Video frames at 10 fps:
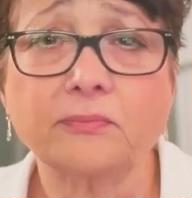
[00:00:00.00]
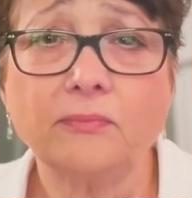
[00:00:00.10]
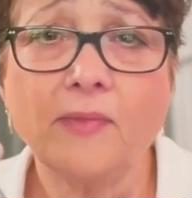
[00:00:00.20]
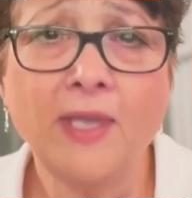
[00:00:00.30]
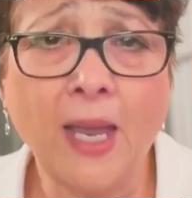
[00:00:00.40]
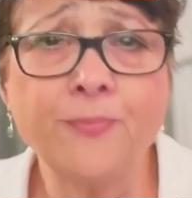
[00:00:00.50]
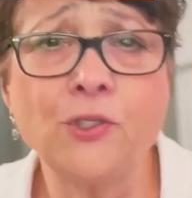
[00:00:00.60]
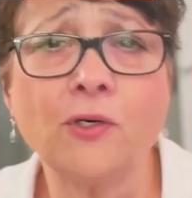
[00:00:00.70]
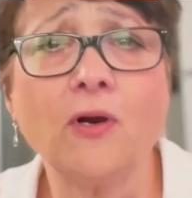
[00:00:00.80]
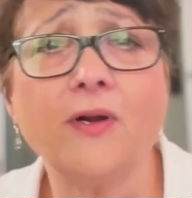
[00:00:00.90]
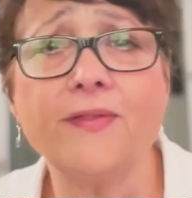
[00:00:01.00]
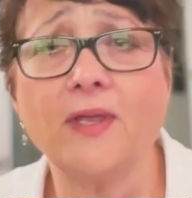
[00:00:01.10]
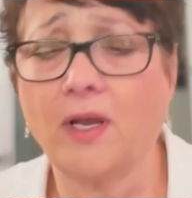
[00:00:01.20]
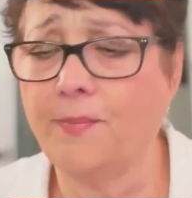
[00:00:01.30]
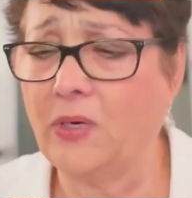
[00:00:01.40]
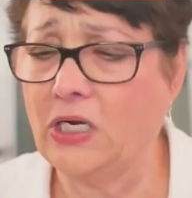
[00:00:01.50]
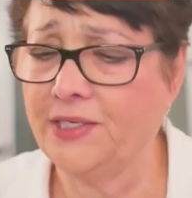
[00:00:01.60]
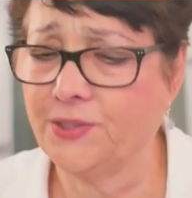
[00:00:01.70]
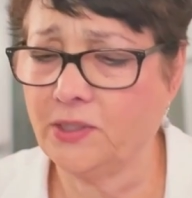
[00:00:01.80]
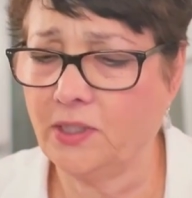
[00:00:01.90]
capture card that I bought
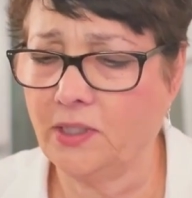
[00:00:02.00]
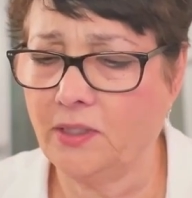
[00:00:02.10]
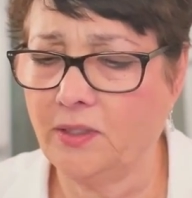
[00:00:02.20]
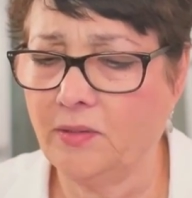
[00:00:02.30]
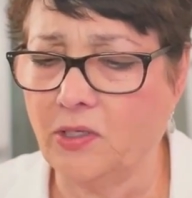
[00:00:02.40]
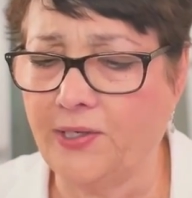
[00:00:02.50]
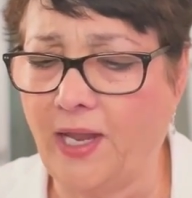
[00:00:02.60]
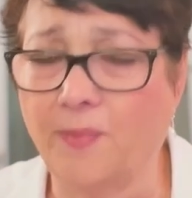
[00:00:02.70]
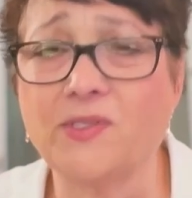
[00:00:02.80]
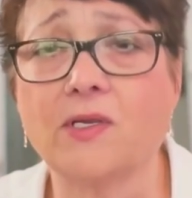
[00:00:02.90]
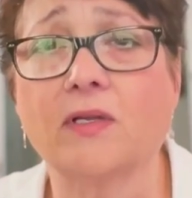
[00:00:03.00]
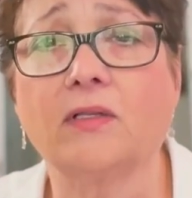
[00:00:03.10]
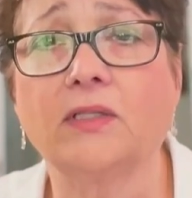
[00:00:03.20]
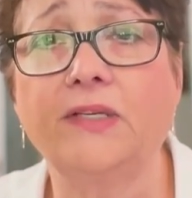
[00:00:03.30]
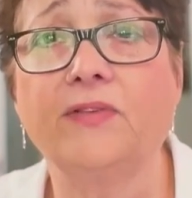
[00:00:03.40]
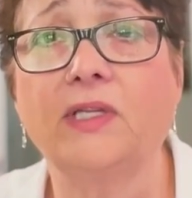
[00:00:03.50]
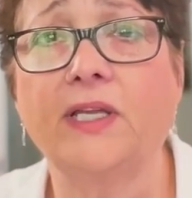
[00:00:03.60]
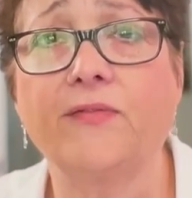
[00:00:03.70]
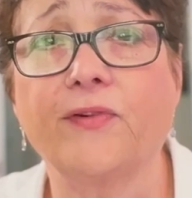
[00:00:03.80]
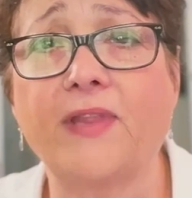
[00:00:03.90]
on Amazon, I'll leave a link
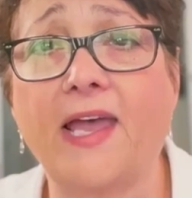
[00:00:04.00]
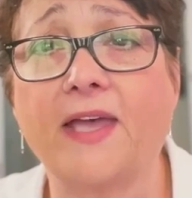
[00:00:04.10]
for that.